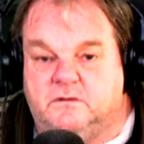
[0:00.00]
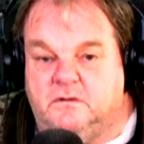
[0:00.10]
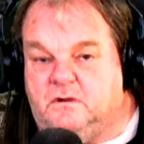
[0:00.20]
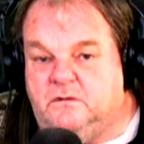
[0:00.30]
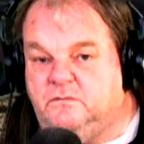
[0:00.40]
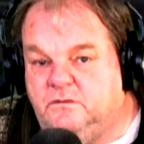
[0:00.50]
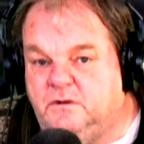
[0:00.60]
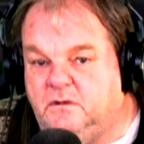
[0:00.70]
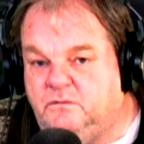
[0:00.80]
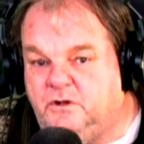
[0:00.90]
And
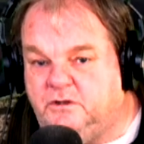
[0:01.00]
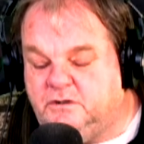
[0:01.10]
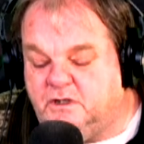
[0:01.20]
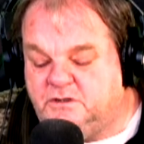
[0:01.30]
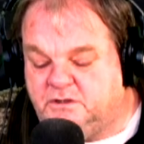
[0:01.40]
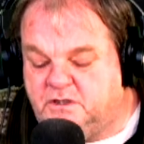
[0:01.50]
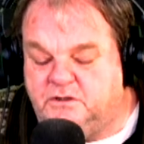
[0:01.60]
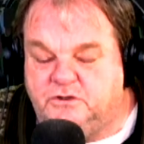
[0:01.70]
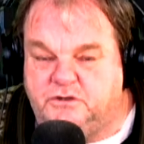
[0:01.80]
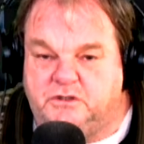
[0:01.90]
that's
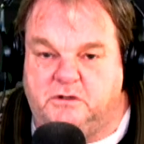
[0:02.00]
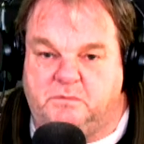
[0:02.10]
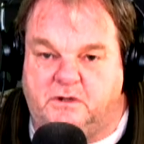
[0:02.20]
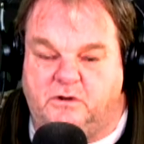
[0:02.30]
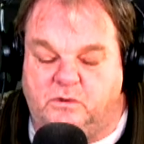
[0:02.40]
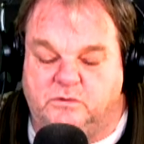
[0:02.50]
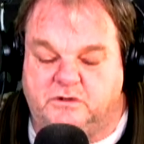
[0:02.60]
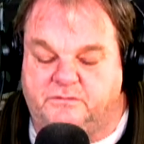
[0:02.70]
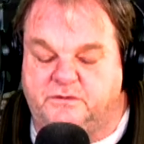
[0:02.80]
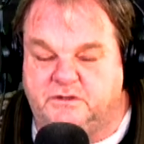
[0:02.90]
censorship on a whole
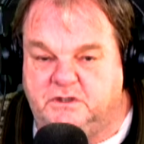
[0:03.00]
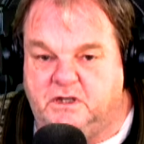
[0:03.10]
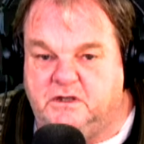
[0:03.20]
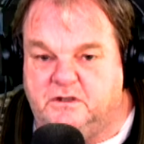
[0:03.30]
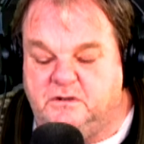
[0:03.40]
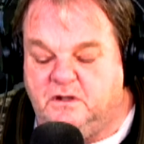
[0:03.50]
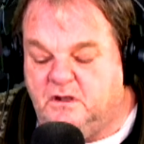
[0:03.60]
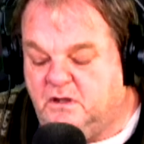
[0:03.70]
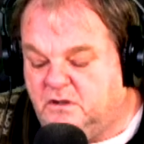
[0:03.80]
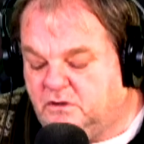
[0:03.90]
different scale,
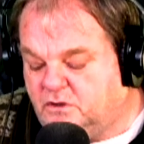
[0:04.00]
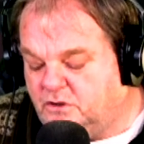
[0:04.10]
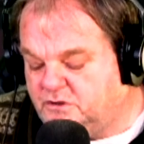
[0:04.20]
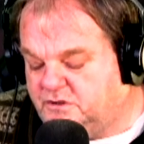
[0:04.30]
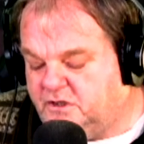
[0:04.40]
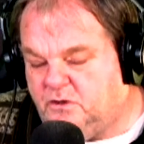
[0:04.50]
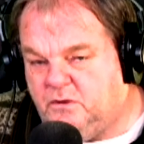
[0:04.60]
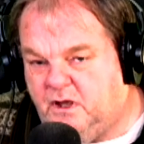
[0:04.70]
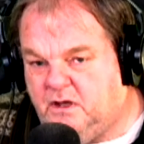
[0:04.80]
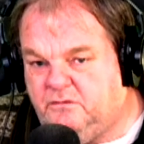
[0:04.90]
because they
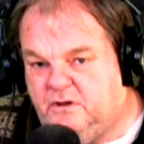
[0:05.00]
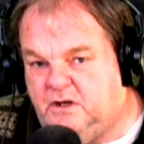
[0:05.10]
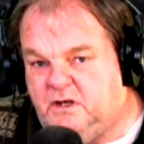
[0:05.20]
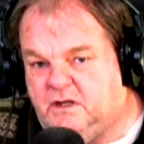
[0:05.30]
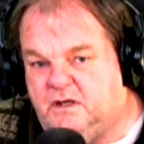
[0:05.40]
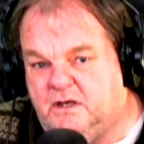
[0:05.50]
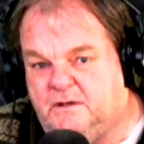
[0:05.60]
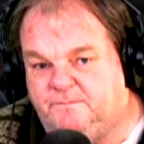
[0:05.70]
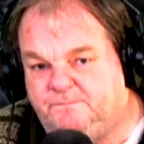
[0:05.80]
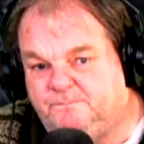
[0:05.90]
don't have
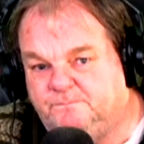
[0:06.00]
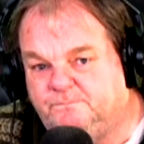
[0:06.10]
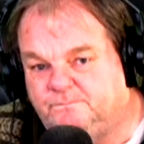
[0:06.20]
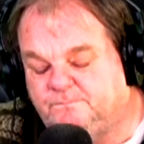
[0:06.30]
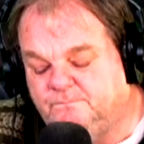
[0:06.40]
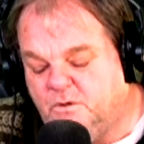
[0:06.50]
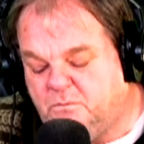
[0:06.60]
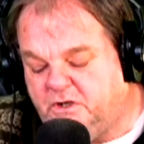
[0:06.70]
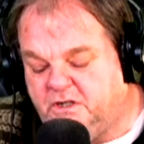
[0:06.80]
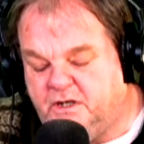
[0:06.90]

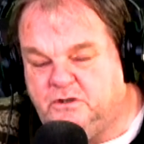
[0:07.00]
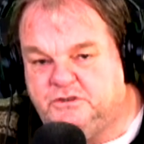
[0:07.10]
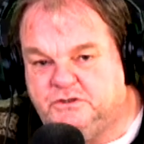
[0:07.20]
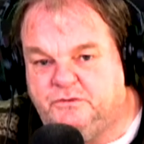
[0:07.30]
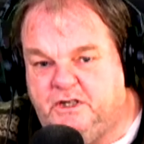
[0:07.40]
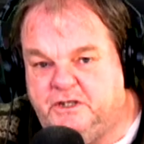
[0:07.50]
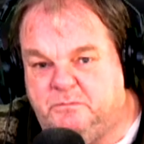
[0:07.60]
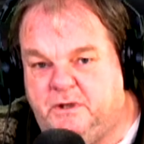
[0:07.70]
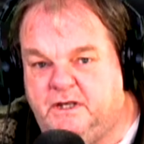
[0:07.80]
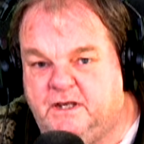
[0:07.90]
anybody else really to
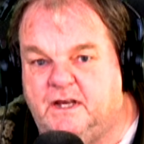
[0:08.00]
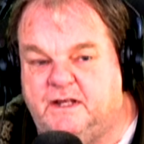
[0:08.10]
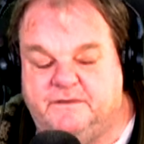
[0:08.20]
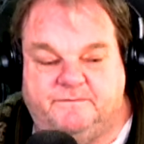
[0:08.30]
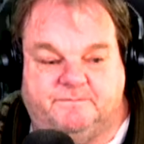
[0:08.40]
pick on.